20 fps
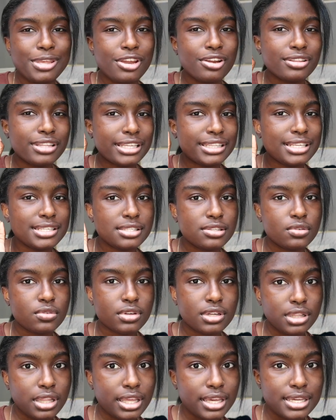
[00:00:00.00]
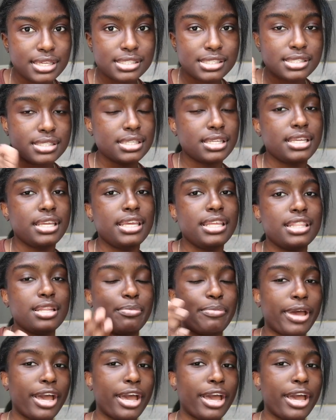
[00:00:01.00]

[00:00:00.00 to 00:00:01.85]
hearing like these little clicks in the